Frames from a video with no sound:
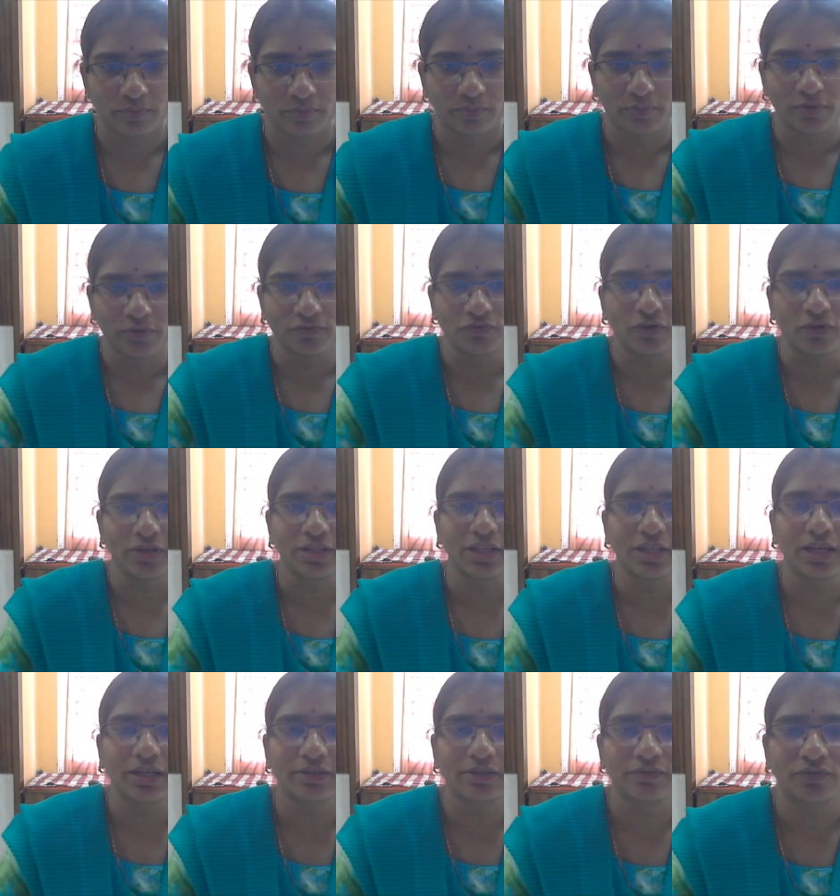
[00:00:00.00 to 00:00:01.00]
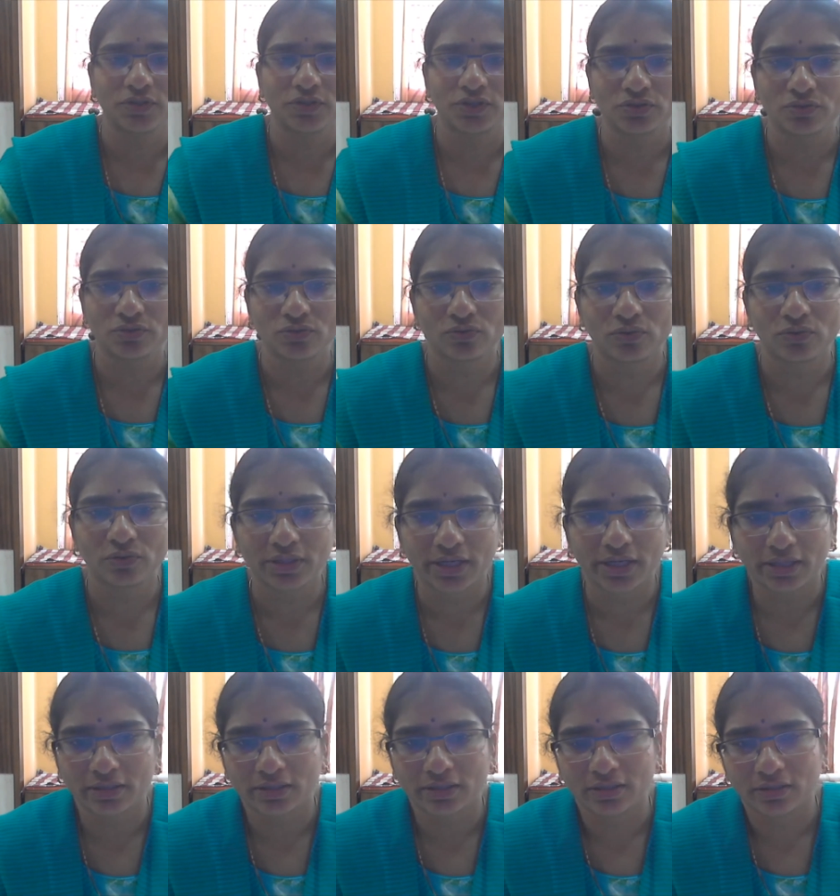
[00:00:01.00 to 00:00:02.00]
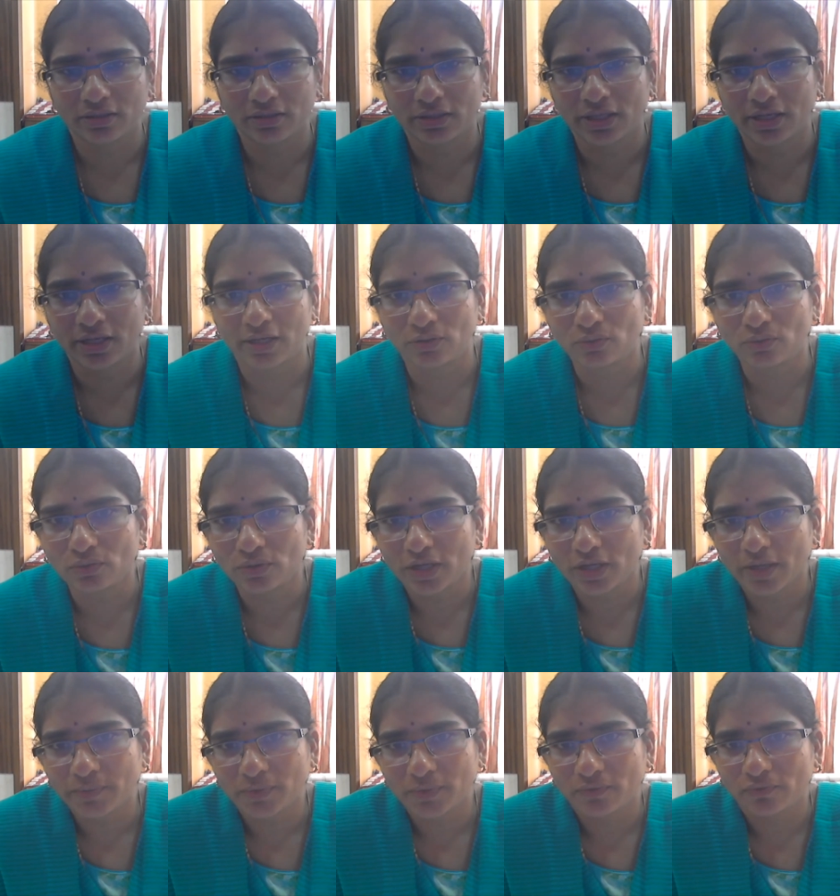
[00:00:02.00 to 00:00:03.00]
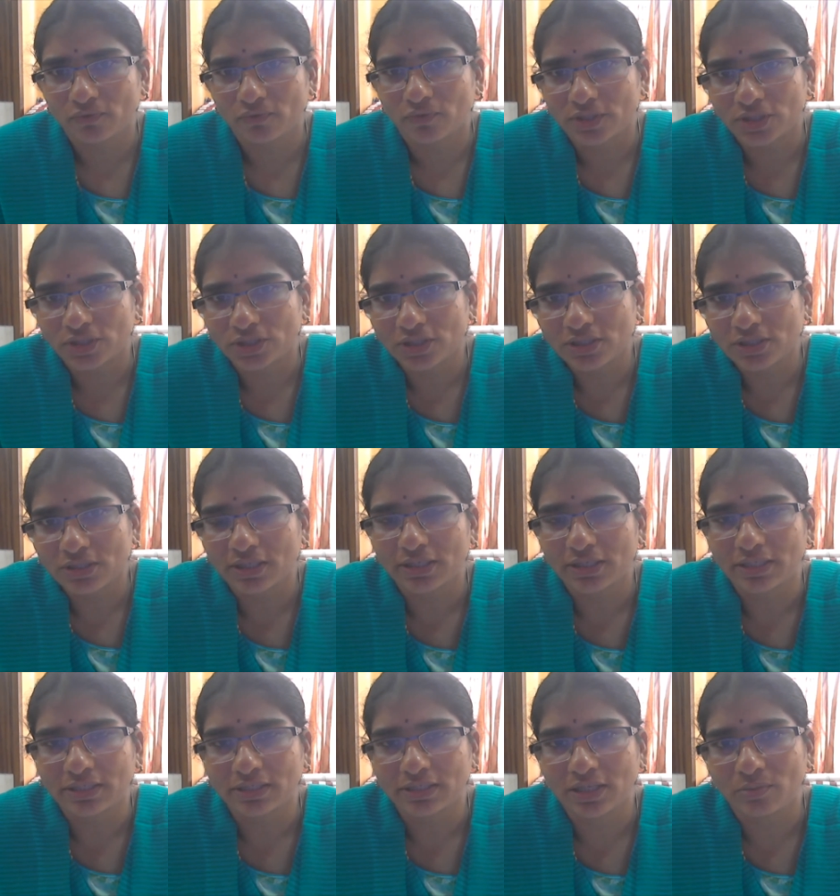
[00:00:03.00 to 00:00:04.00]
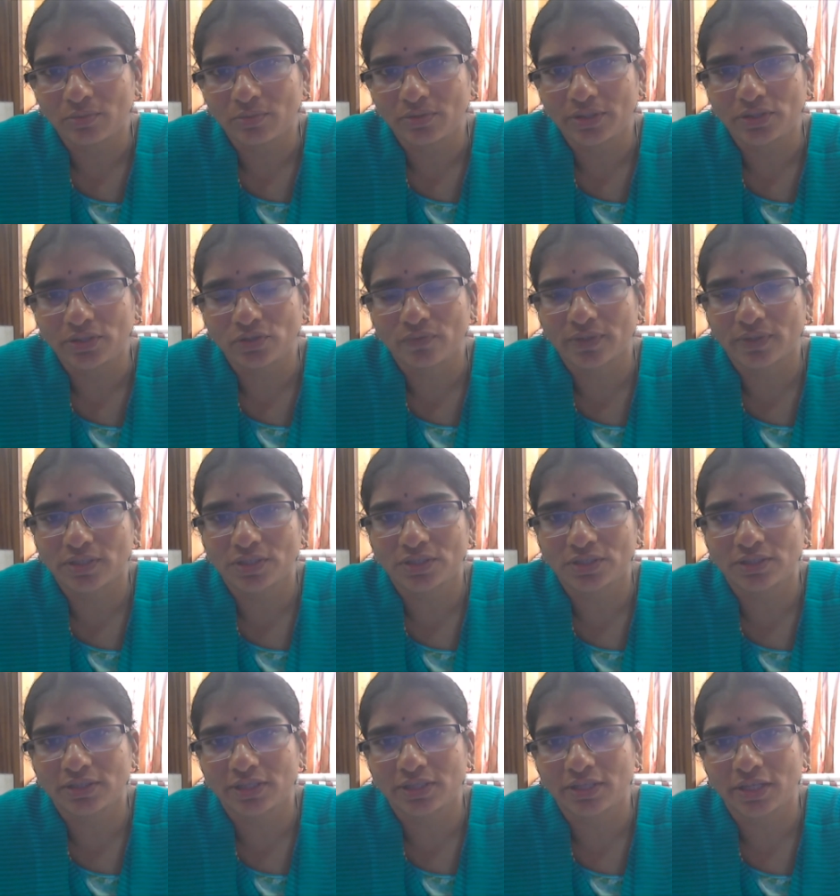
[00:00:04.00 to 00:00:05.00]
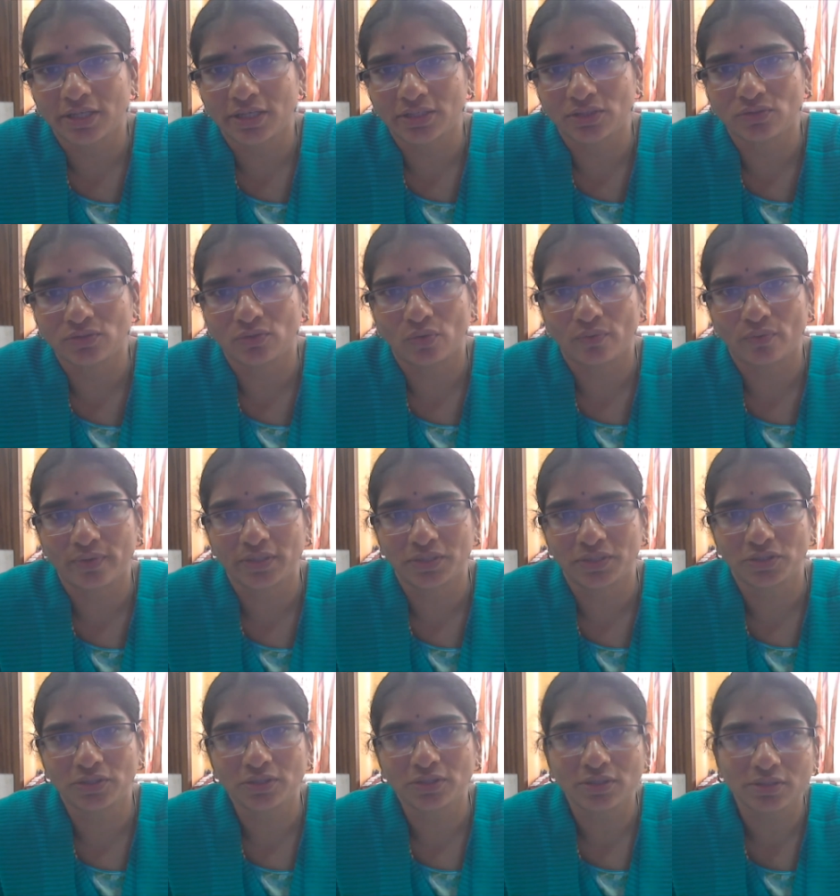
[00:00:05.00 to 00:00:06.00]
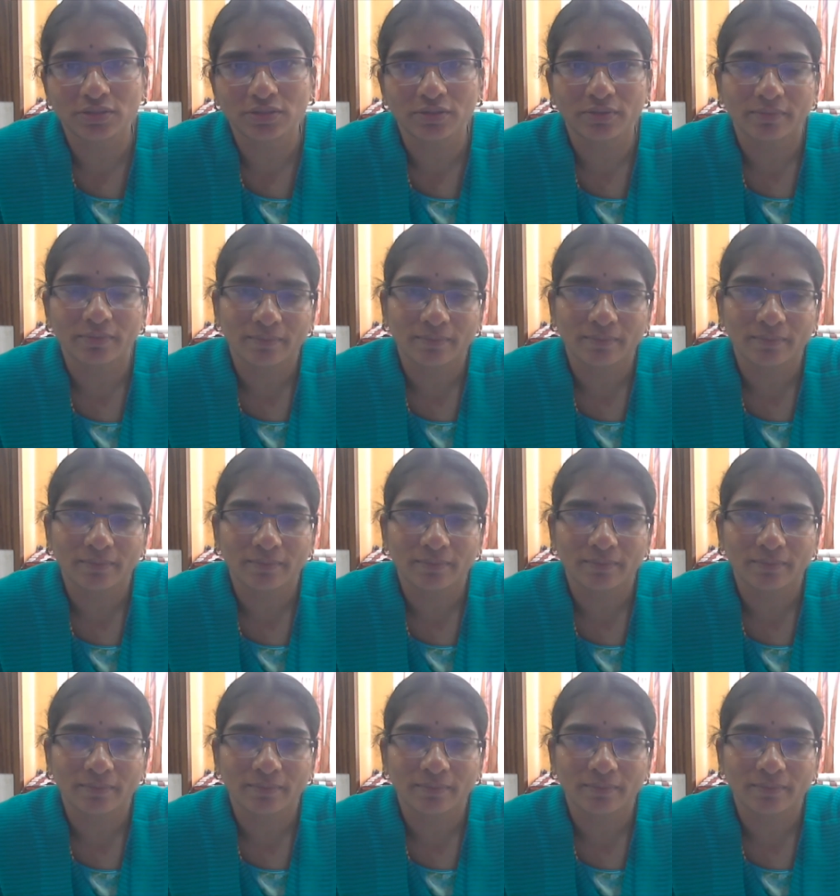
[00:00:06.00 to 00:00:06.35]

Before that, we should know that there are two types of questions, that is WH questions and yes/no questions.